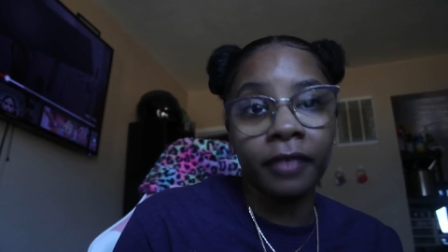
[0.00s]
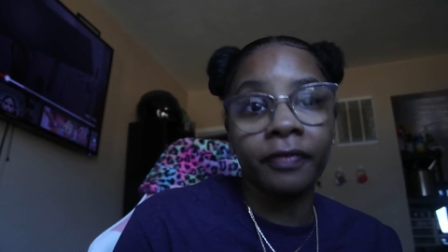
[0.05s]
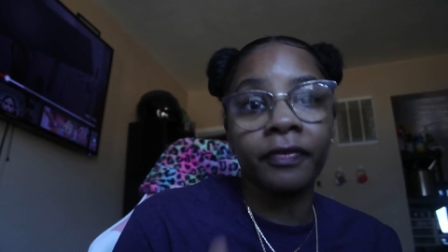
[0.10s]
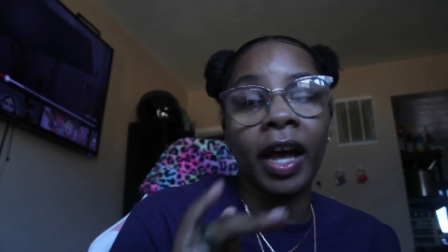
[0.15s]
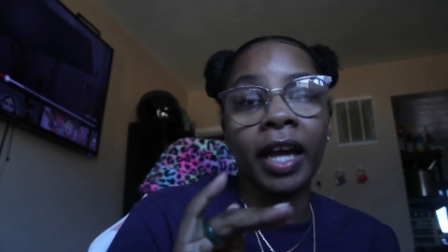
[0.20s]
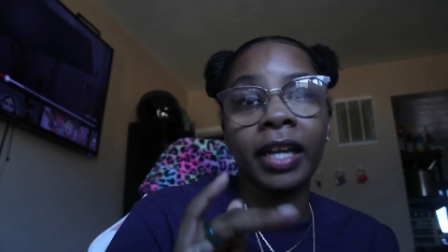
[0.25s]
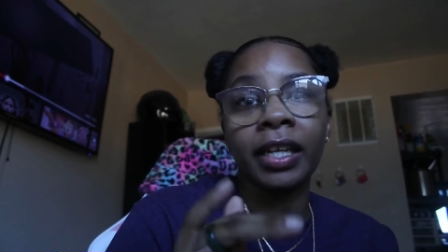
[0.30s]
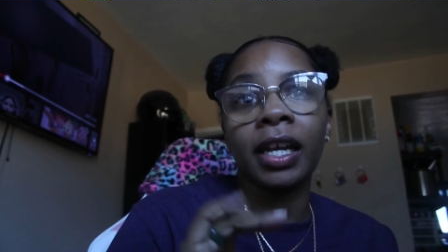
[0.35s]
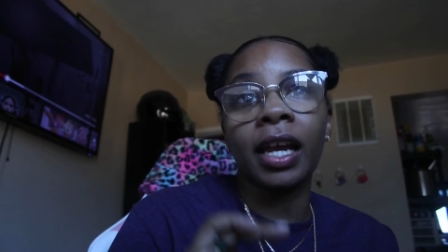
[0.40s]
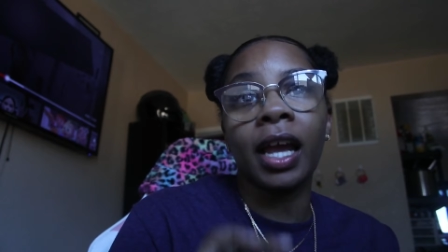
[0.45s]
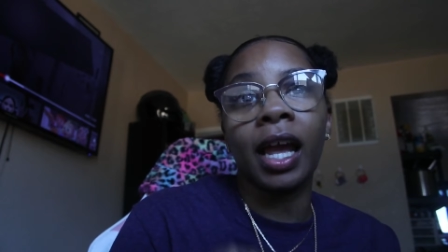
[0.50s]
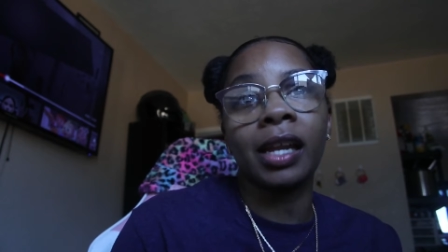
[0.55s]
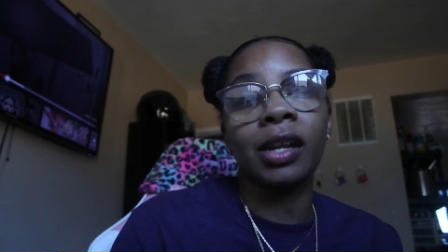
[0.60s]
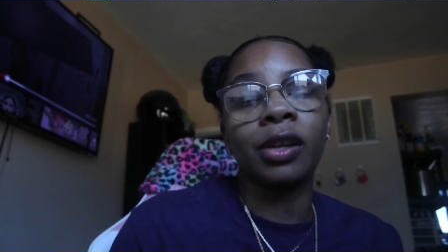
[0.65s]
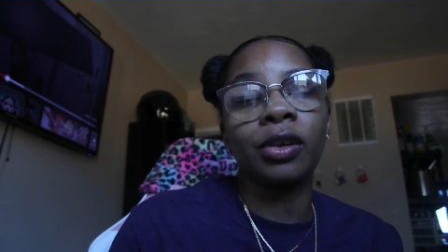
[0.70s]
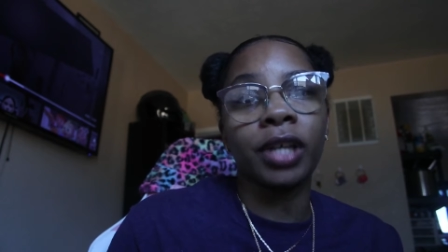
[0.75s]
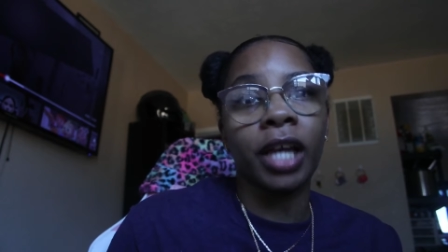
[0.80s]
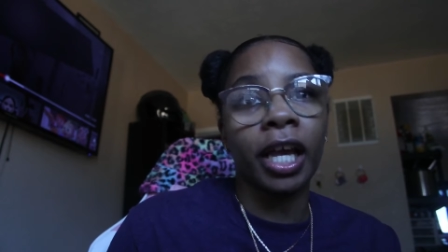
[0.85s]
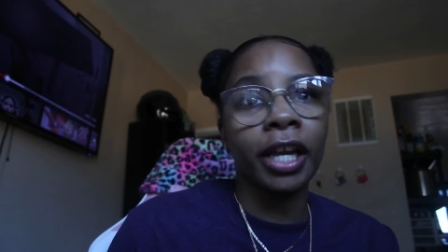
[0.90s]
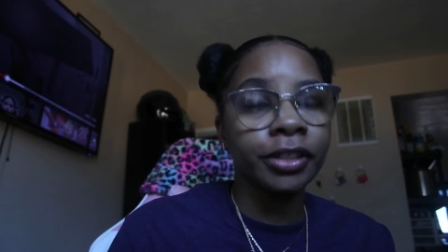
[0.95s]
finding a
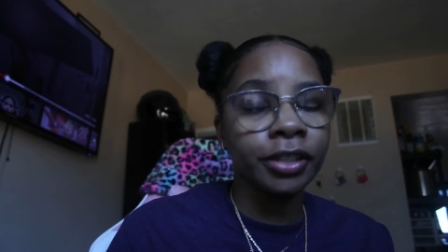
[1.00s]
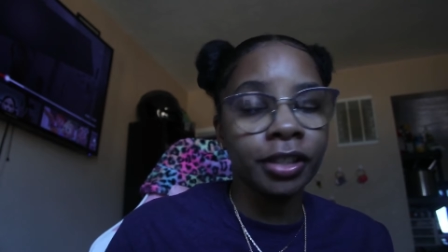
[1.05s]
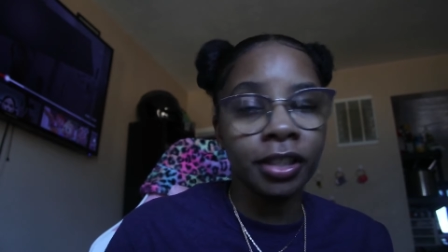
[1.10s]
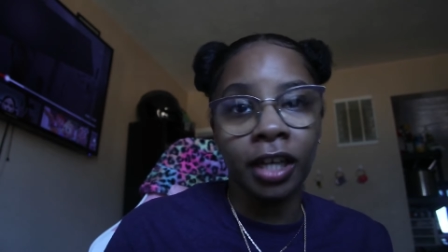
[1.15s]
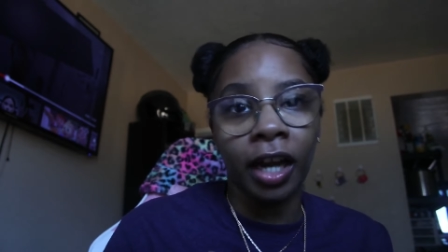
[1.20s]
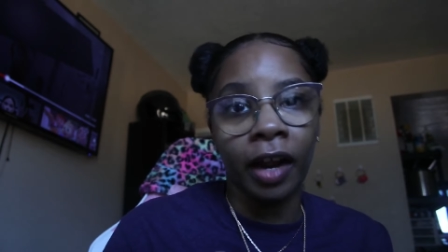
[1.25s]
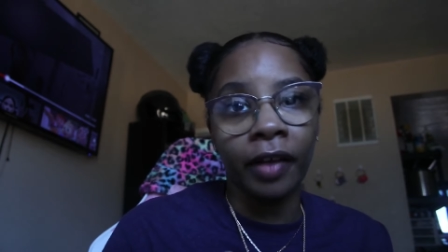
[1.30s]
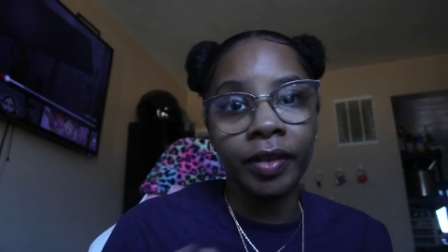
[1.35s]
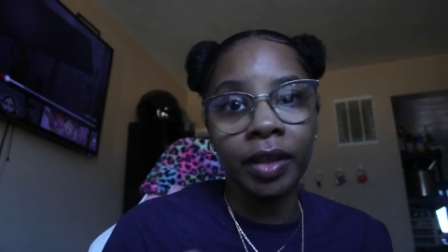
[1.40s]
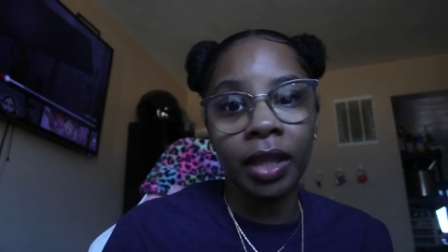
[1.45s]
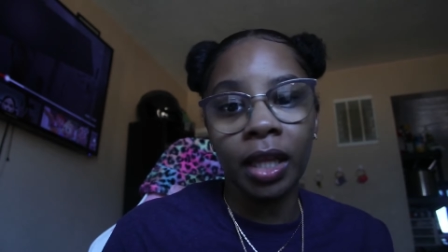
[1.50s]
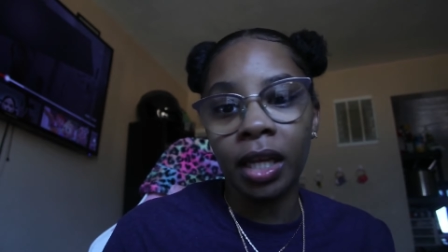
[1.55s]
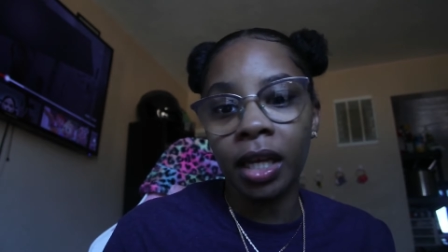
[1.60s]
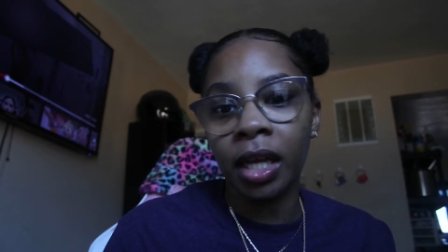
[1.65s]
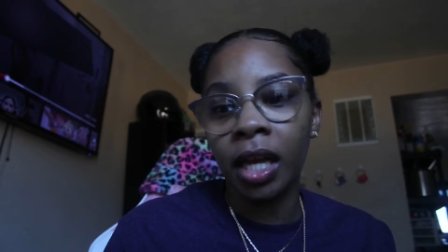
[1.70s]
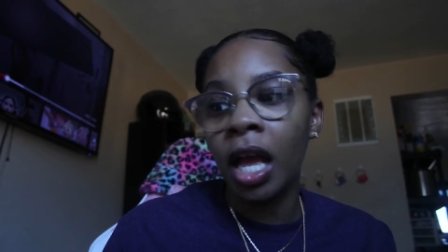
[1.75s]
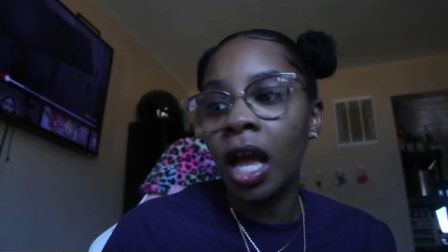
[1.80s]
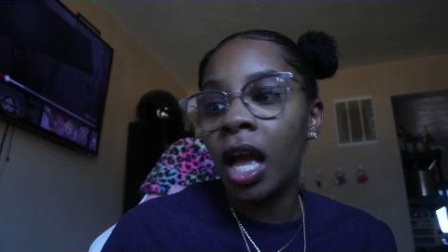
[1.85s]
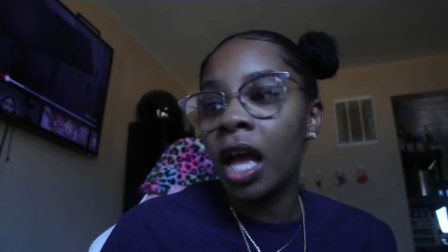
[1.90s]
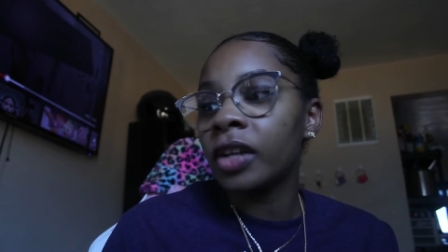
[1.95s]
location and everything